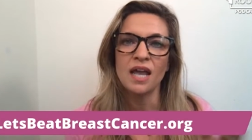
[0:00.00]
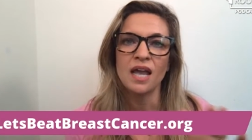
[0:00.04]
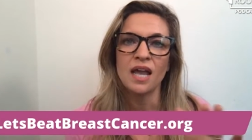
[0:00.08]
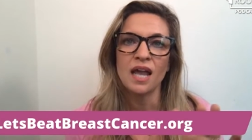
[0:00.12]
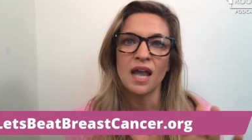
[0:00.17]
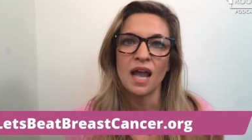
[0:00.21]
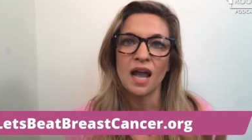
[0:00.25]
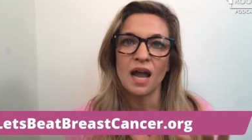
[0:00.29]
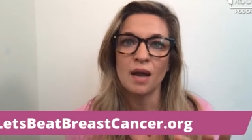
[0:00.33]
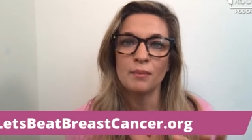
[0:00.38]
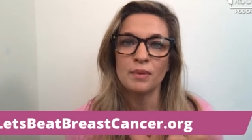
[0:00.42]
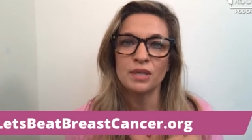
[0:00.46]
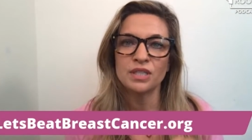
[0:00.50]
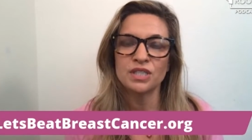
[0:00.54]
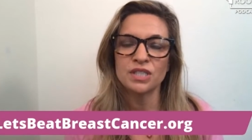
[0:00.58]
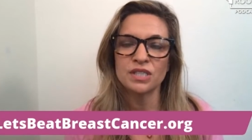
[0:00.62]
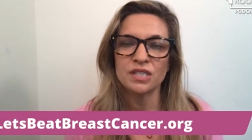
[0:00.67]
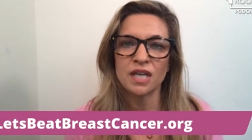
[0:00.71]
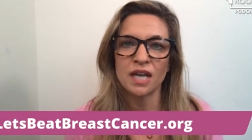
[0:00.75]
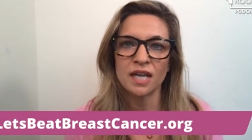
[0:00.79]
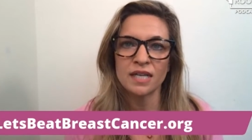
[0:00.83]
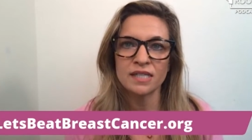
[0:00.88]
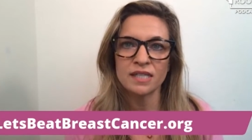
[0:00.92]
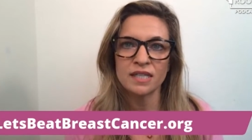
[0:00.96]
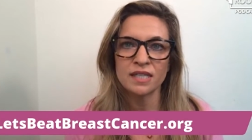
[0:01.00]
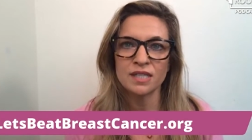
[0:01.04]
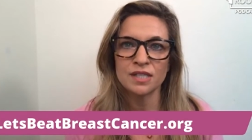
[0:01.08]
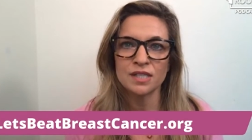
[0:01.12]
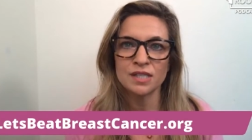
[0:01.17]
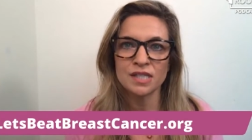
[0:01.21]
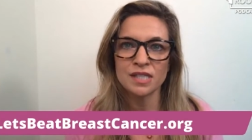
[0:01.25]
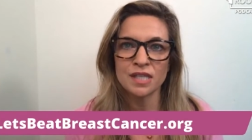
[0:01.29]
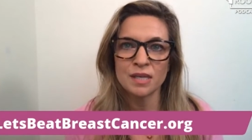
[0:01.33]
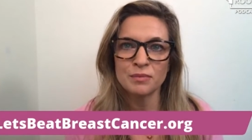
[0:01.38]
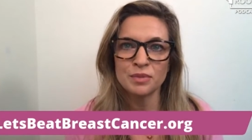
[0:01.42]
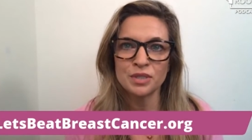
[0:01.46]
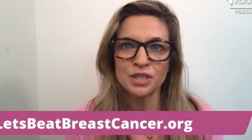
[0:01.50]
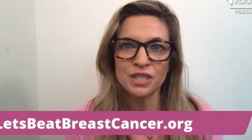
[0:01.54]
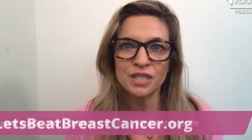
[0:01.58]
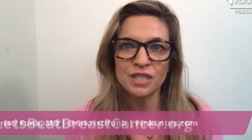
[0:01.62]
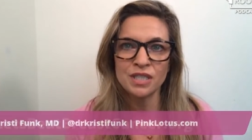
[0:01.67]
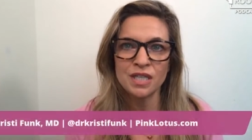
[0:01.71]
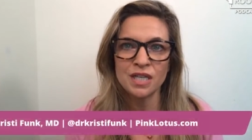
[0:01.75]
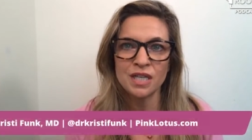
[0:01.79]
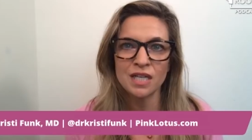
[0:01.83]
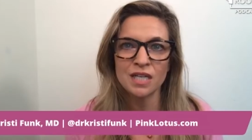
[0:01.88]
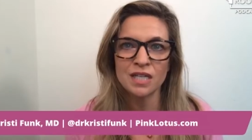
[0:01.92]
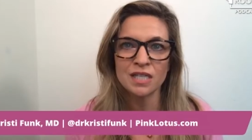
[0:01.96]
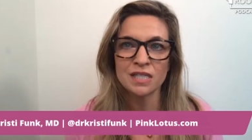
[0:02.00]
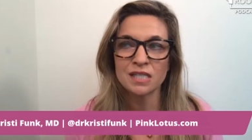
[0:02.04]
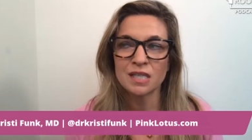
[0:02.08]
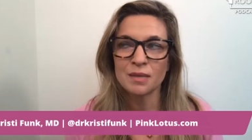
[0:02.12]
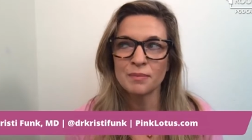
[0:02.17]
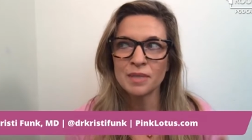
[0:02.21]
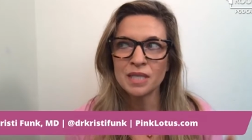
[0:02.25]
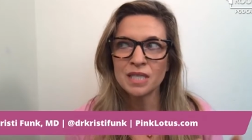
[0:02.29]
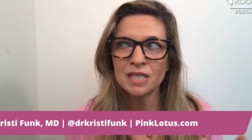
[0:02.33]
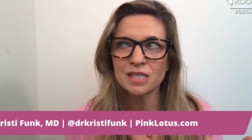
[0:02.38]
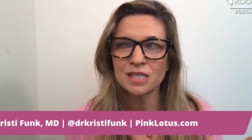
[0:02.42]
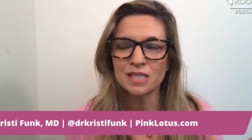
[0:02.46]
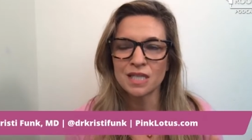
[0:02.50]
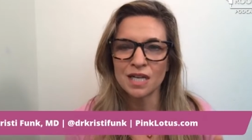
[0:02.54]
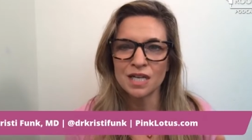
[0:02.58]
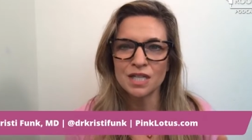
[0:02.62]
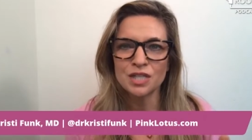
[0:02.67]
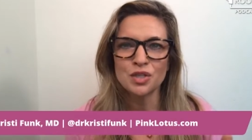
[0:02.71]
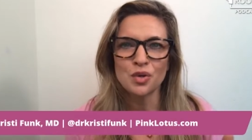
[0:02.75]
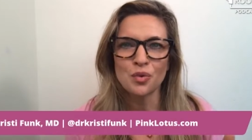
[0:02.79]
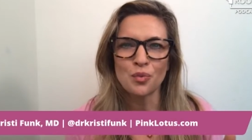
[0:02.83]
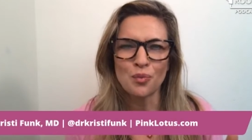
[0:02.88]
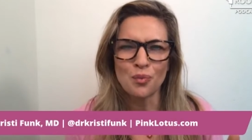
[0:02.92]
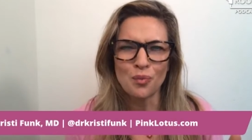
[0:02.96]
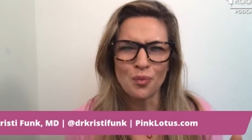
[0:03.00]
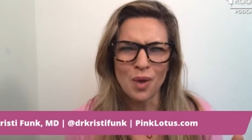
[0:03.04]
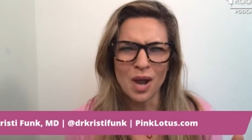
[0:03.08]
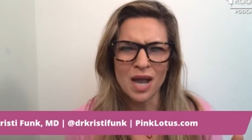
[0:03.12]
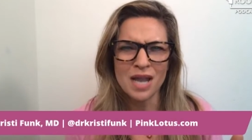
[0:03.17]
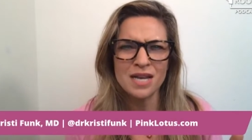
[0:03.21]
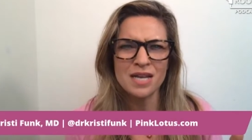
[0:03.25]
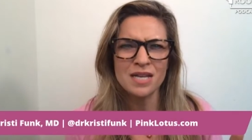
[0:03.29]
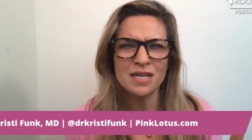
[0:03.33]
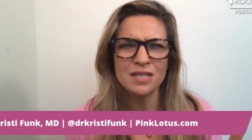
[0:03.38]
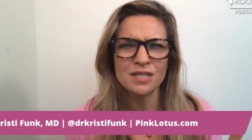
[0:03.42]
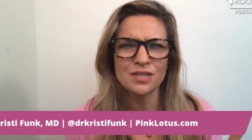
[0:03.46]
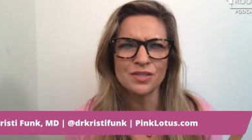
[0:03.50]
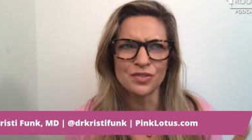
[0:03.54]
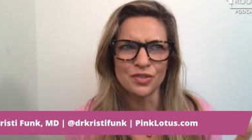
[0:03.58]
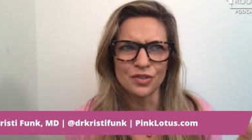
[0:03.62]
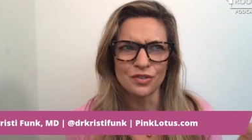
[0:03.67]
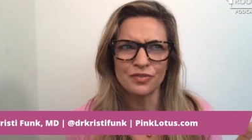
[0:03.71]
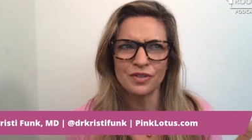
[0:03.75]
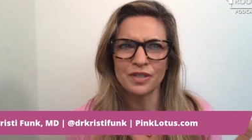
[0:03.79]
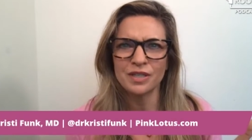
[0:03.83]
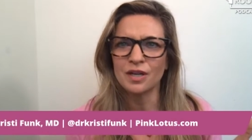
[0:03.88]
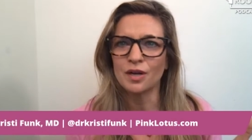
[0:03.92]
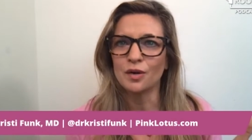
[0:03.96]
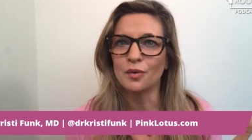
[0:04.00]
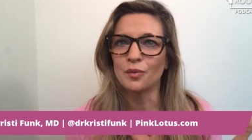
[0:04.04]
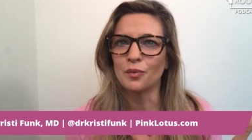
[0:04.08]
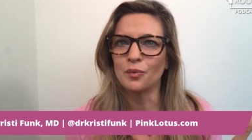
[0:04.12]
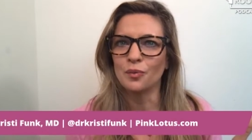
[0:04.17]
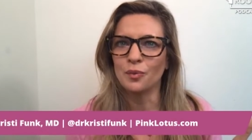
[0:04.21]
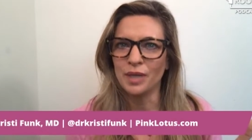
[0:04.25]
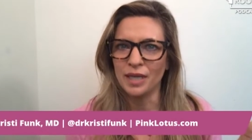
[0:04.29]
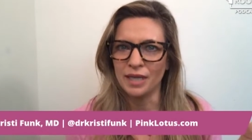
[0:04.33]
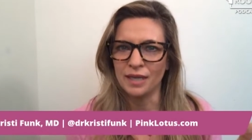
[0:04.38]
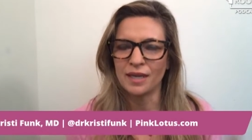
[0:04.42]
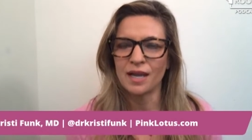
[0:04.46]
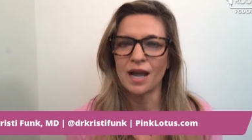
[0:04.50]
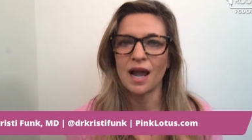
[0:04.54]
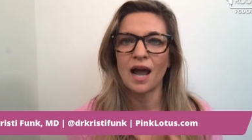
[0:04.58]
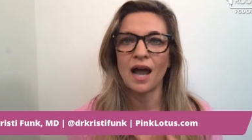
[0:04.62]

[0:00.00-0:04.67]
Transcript: How much is high consumption? Some of these studies are one serving a week.